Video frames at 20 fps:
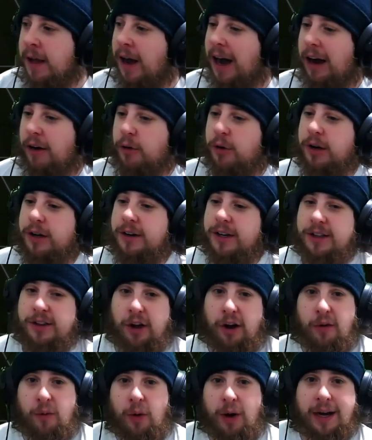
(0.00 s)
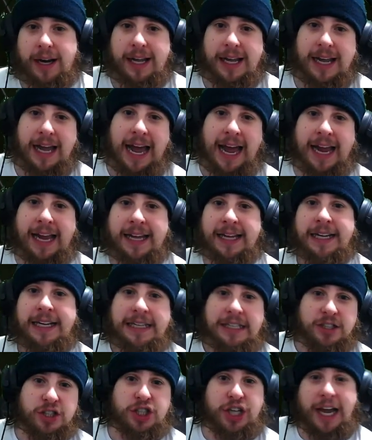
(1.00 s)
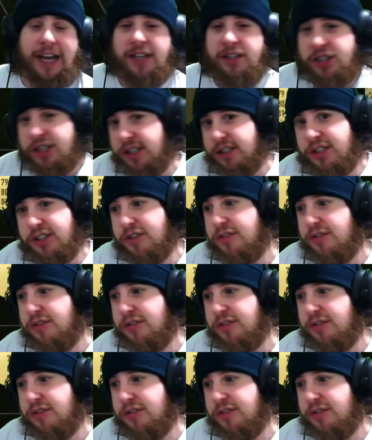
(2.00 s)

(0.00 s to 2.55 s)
I really don't want EA changing too